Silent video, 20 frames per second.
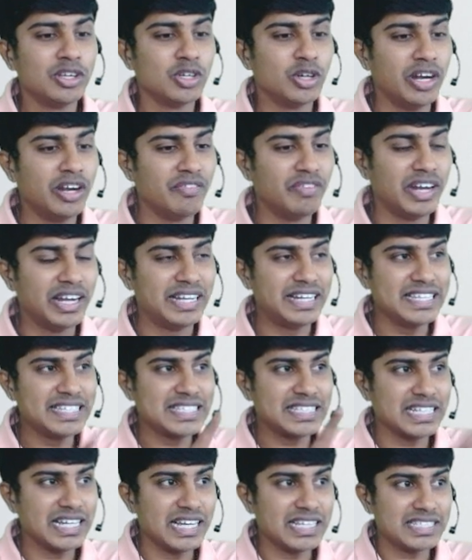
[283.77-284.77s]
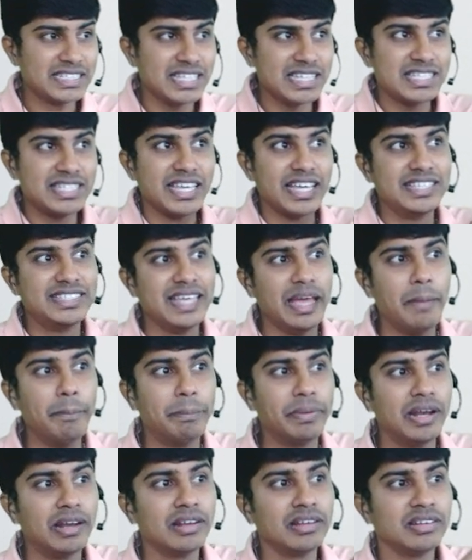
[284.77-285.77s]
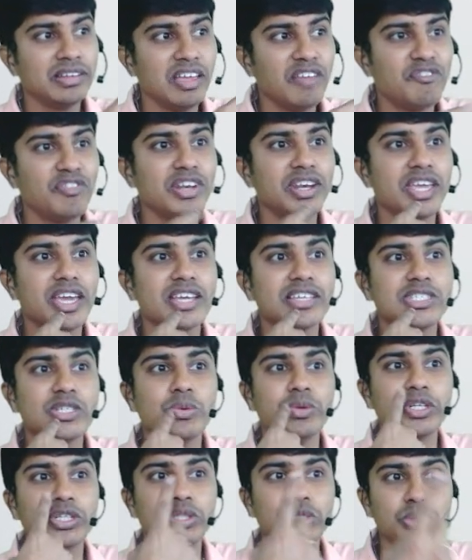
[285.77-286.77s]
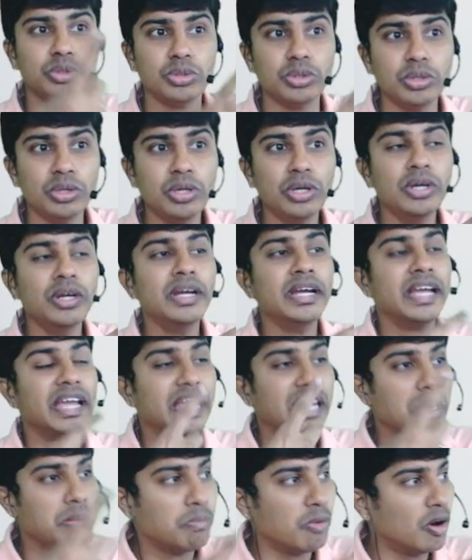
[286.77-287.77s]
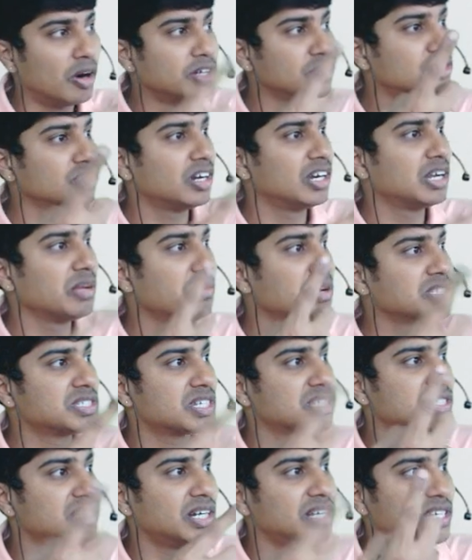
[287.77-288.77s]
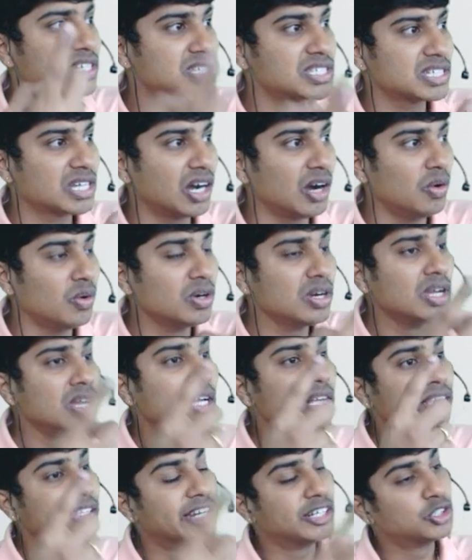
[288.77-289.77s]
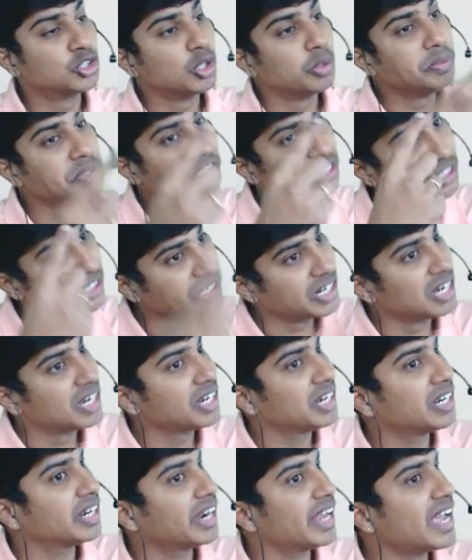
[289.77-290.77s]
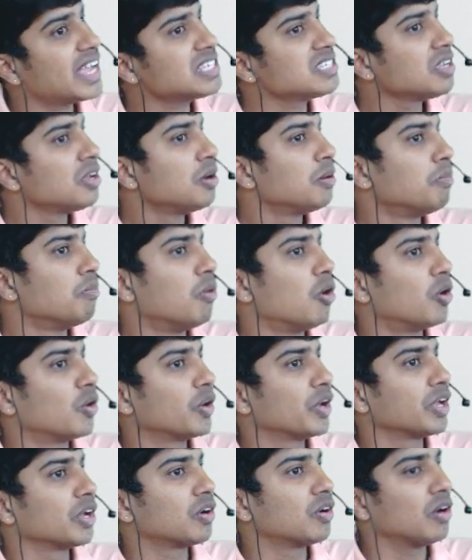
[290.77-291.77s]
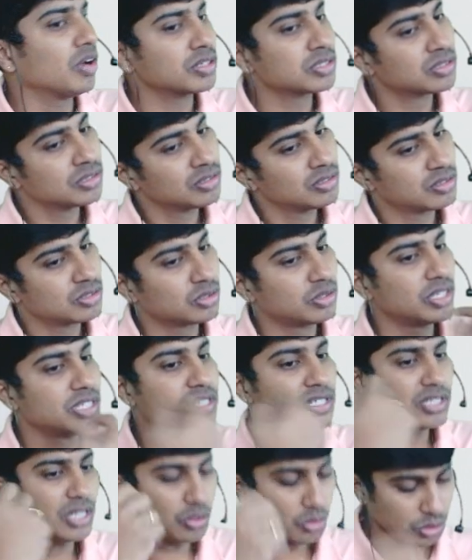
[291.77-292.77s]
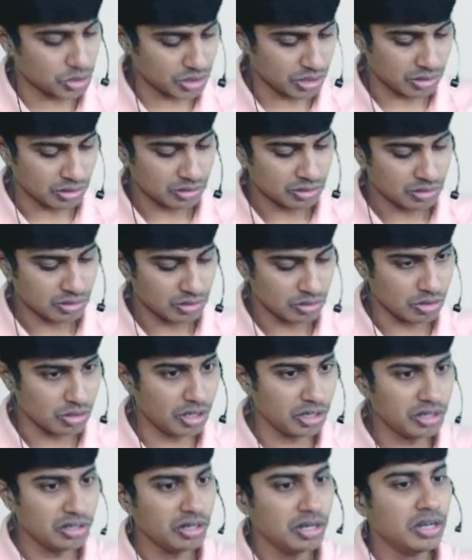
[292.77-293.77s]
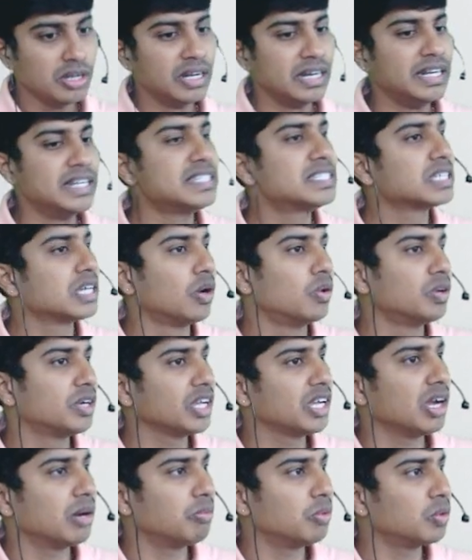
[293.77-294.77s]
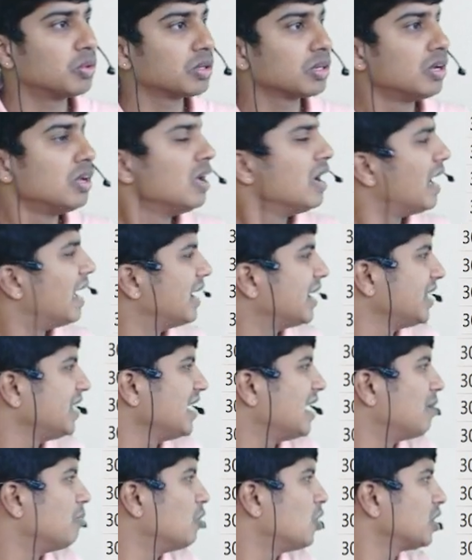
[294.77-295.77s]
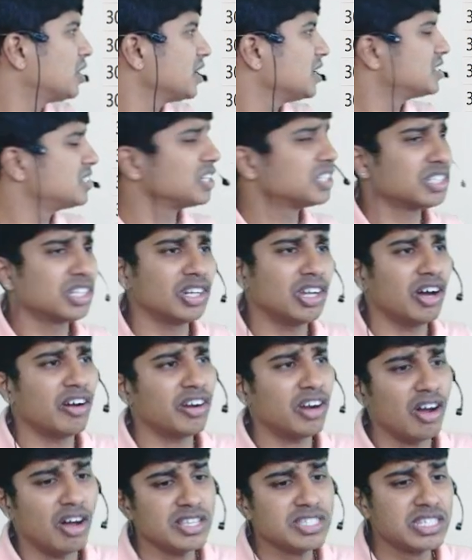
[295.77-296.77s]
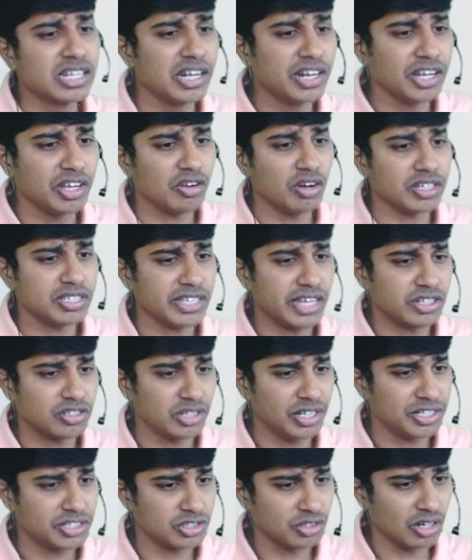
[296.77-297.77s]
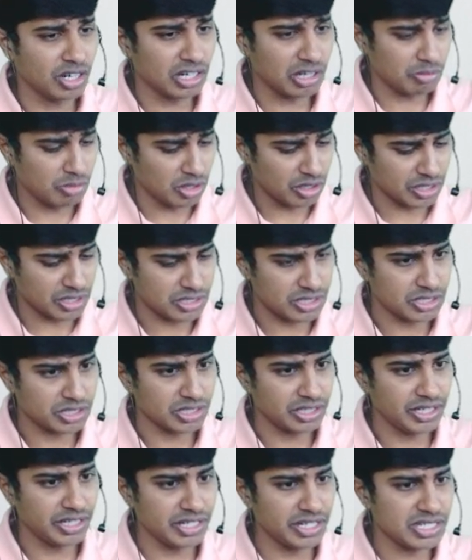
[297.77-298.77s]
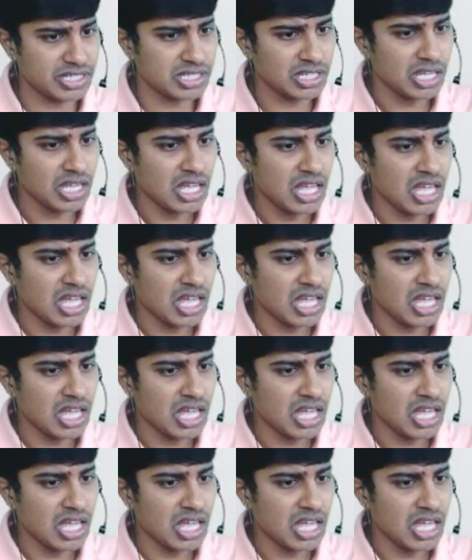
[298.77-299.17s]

And we had discussed this example. If in case you issue any bonds or debentures at discount, that should be still treated as borrowing cost. So this is the question on discounting amount. And any amortization or ancillary costs, actually it's not amortization, it is